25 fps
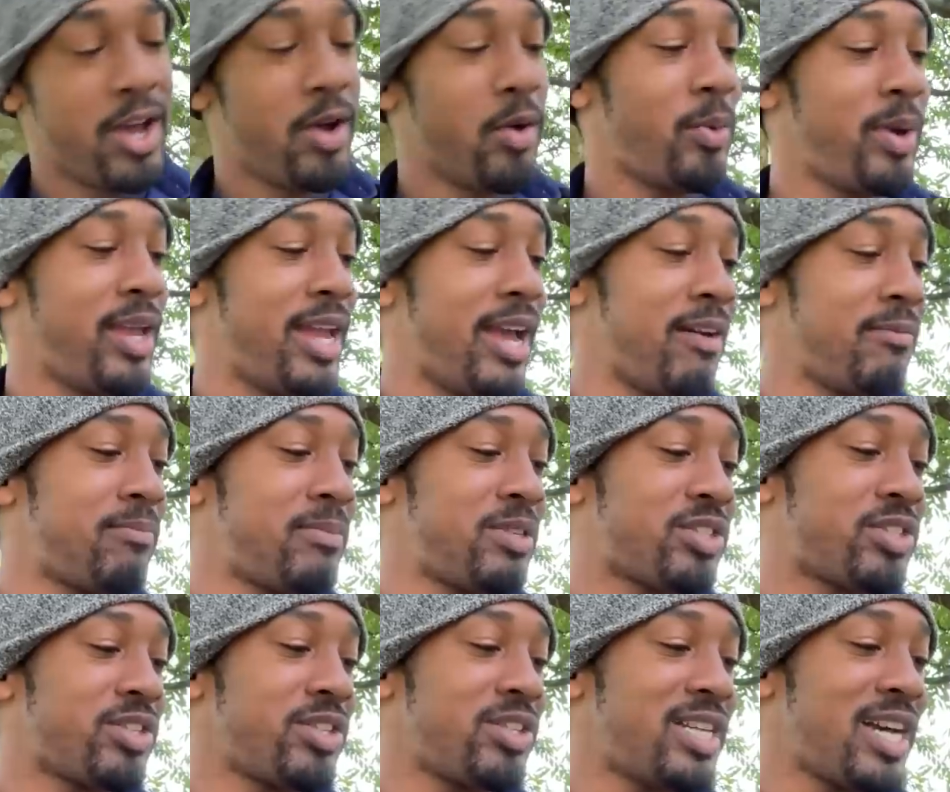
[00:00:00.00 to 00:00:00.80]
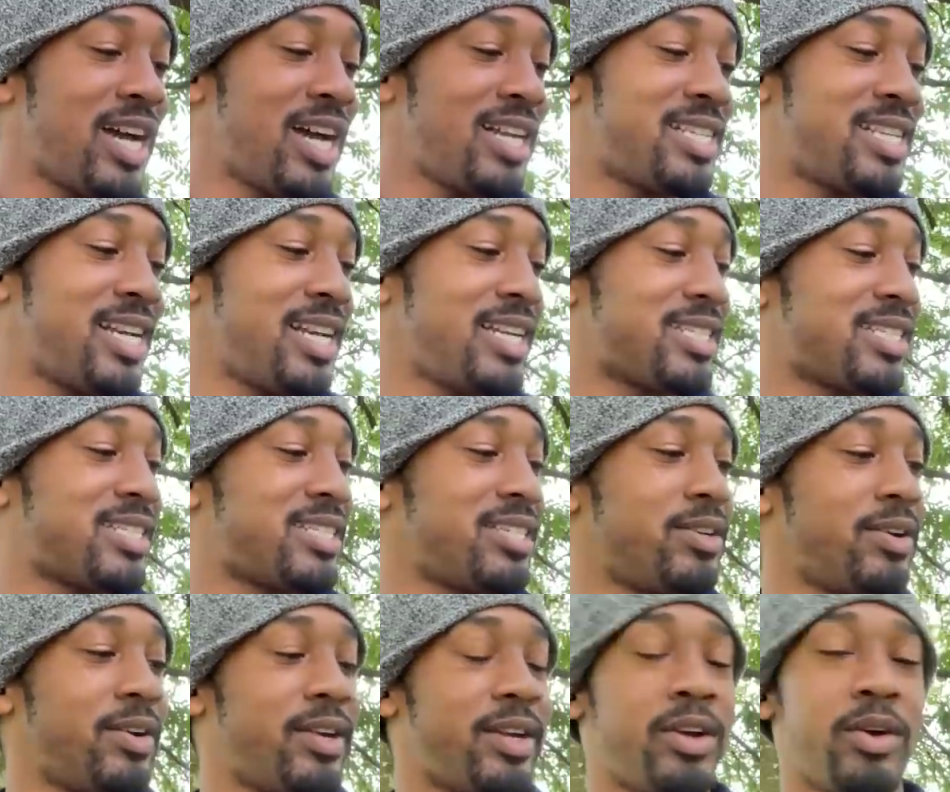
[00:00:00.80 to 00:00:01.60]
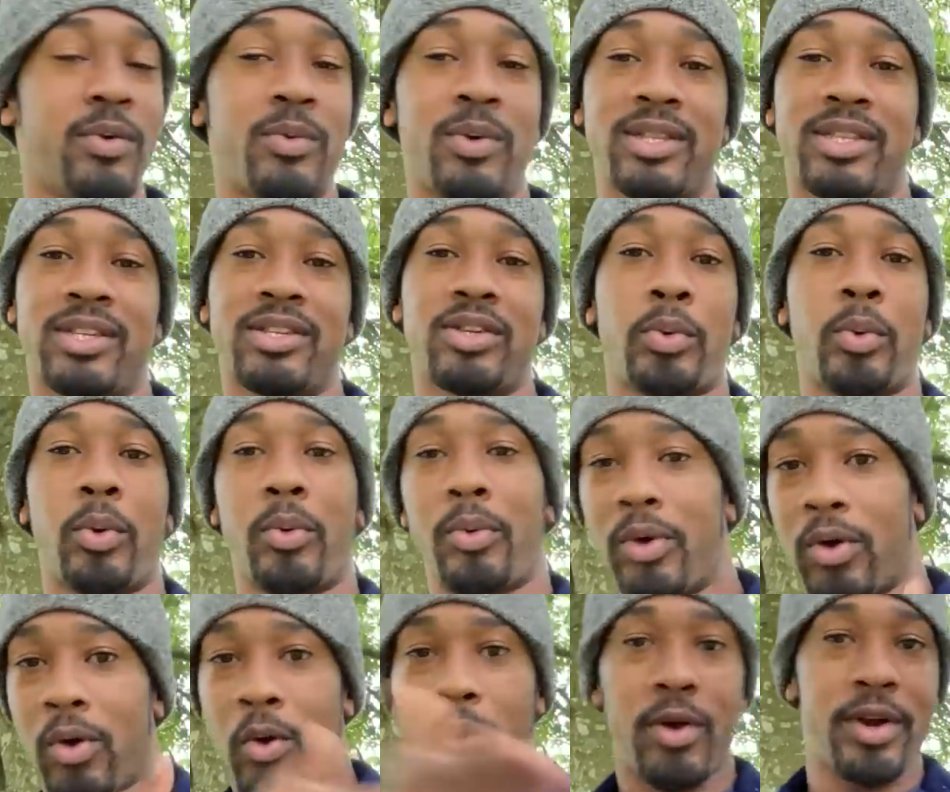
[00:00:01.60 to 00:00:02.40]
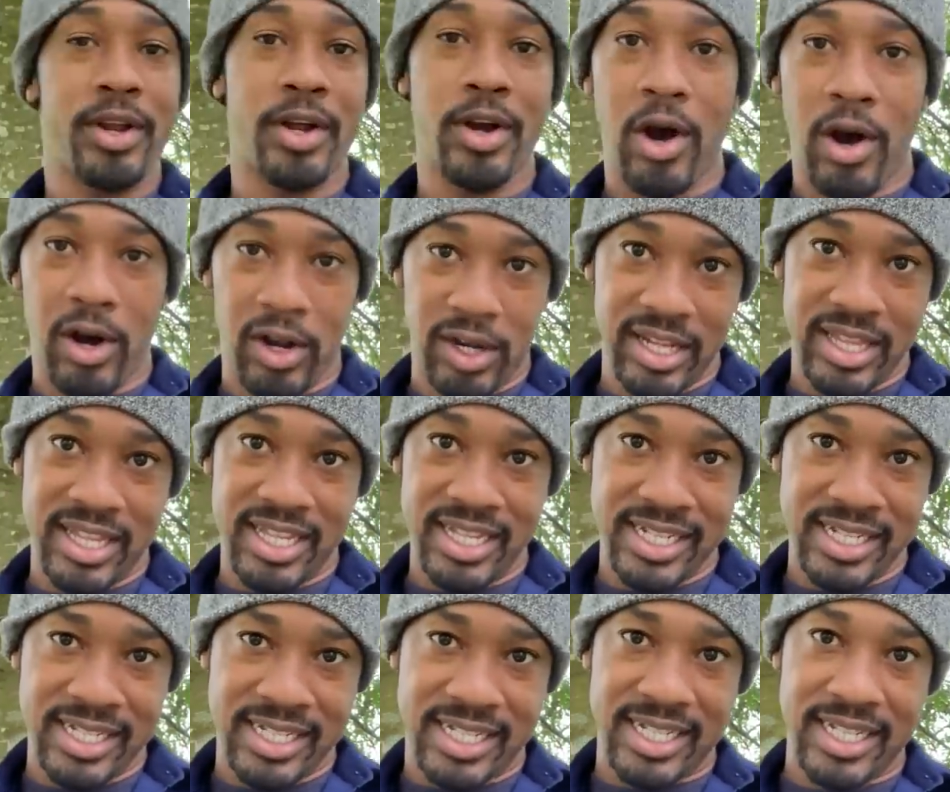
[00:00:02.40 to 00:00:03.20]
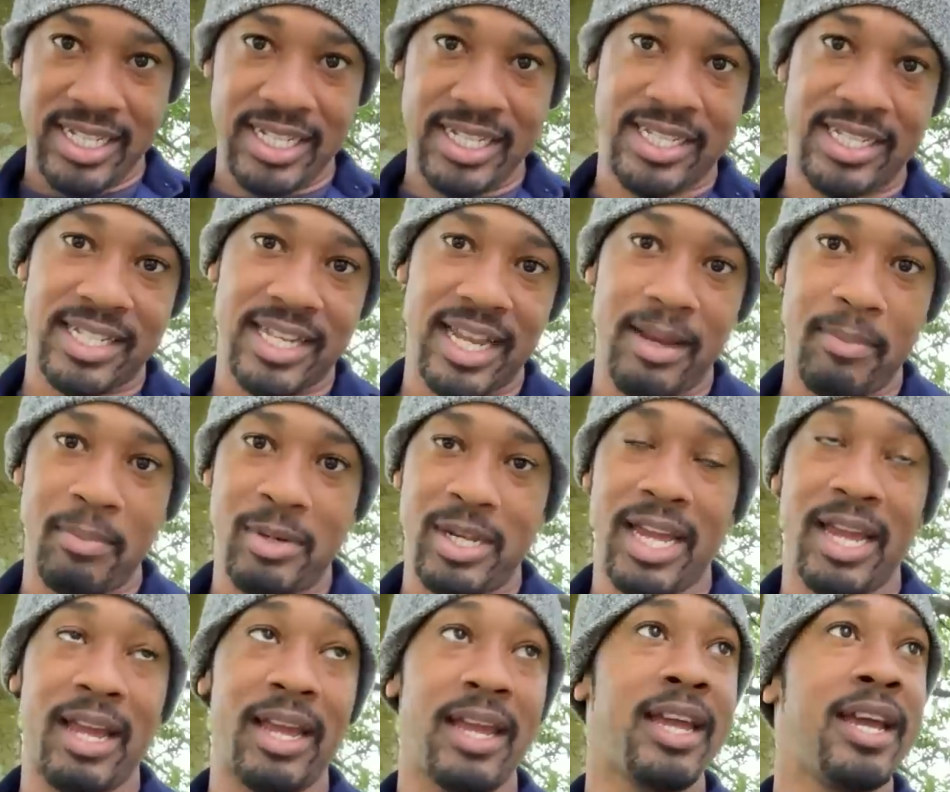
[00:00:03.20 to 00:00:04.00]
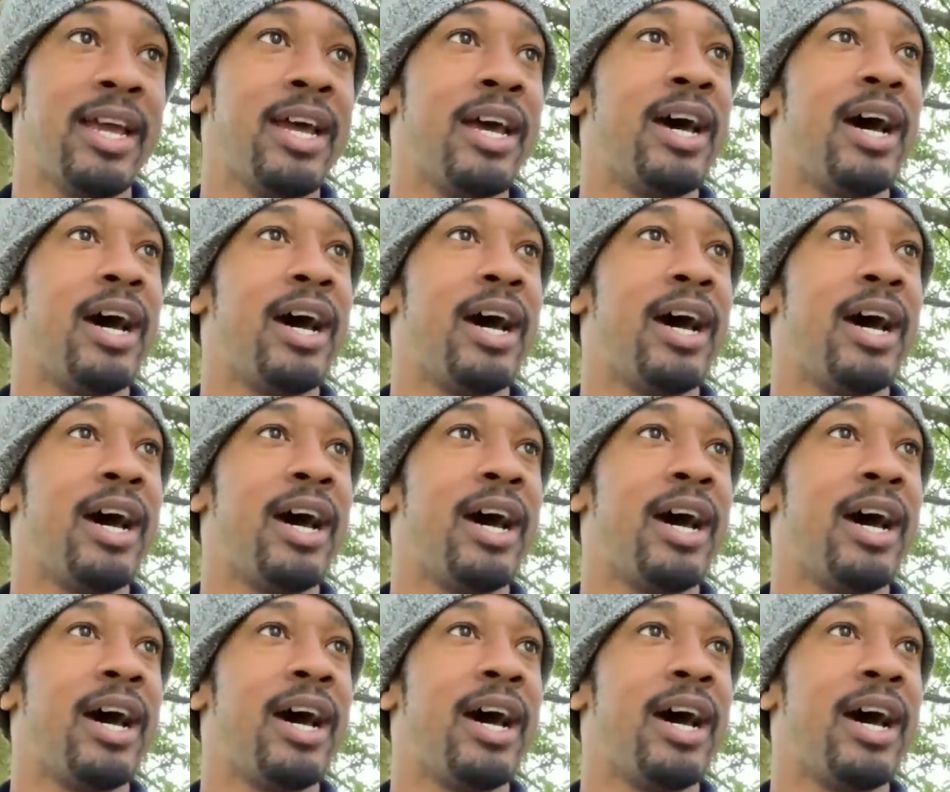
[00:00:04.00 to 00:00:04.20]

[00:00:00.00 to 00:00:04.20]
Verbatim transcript: We have Mr. Dante still here with us. We're recording all of these in the same day.